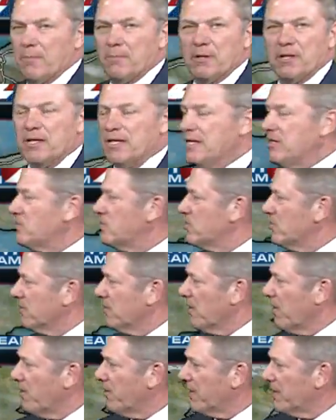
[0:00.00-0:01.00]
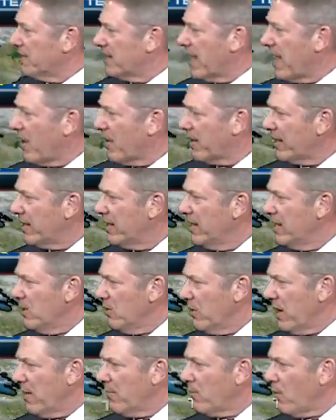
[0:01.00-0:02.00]
into eastern Logan County.
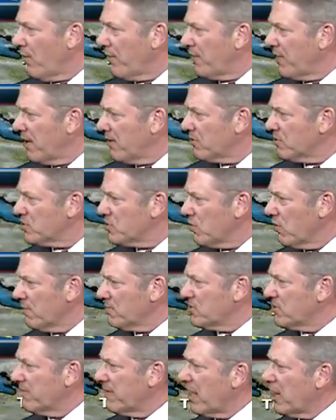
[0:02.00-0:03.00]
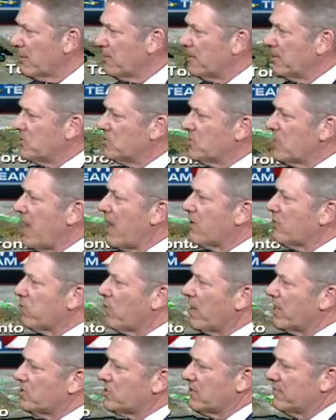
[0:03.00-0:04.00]
We have more thunderstorms developing
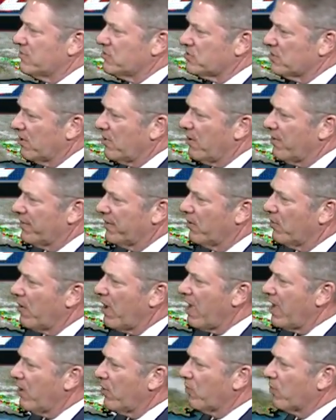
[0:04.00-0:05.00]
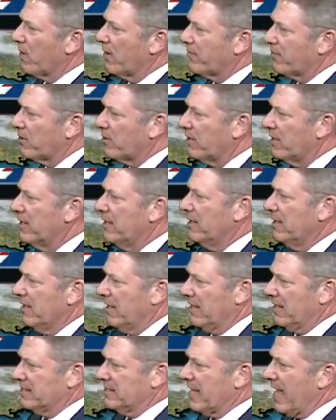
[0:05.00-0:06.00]
southwest of us along the Ohio River,
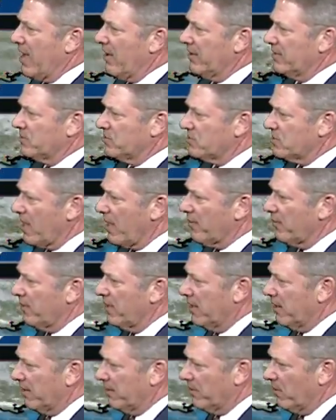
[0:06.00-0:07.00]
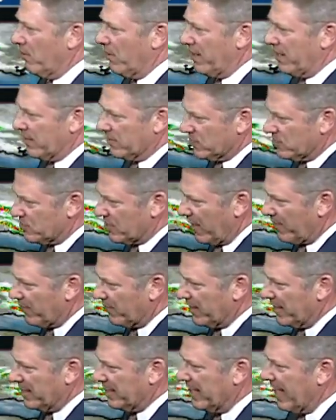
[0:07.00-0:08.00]
uh, down in southern Illinois and southern.
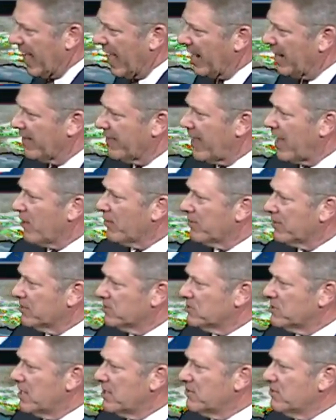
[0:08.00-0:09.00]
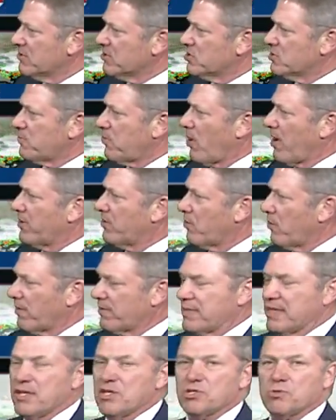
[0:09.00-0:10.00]
Indiana, and that'll continue to spread
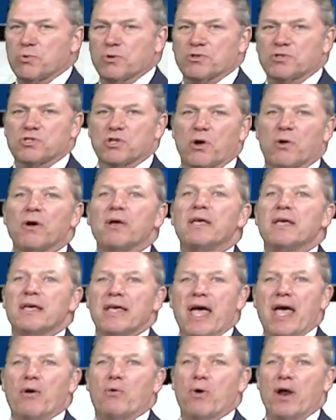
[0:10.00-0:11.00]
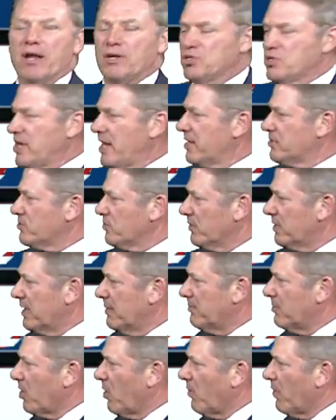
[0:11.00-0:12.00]
northeastward, so that rain chance will
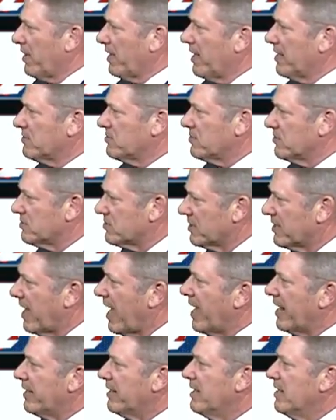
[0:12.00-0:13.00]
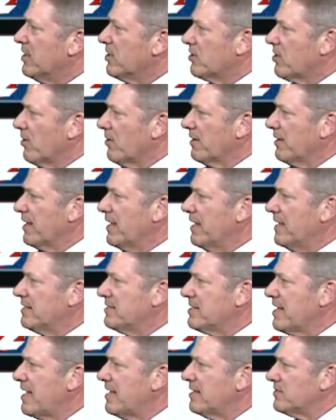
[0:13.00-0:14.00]
keep going into tonight. Currently
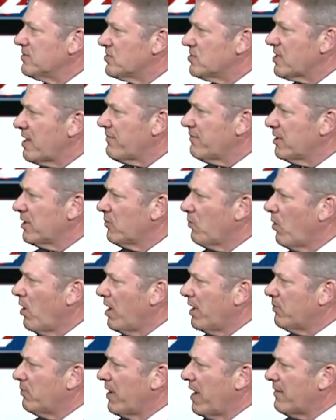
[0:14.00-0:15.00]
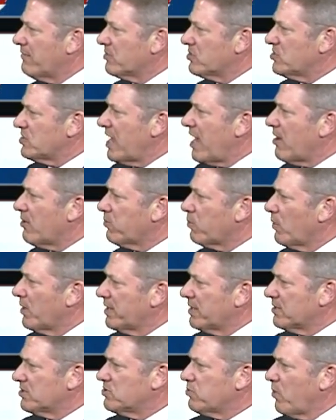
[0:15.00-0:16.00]
in Dayton, 71. We have a south
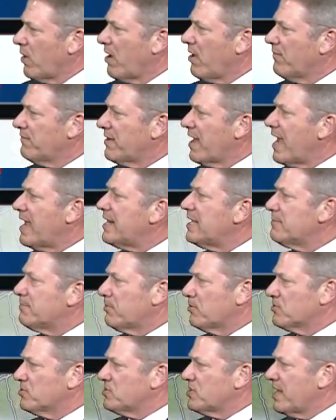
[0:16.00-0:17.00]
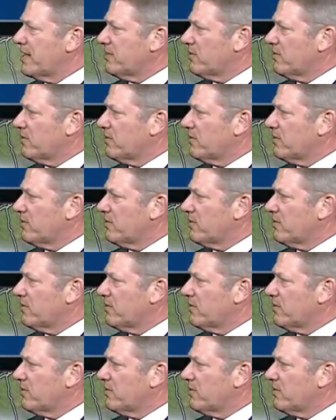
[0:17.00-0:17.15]
wind at 12, 90% the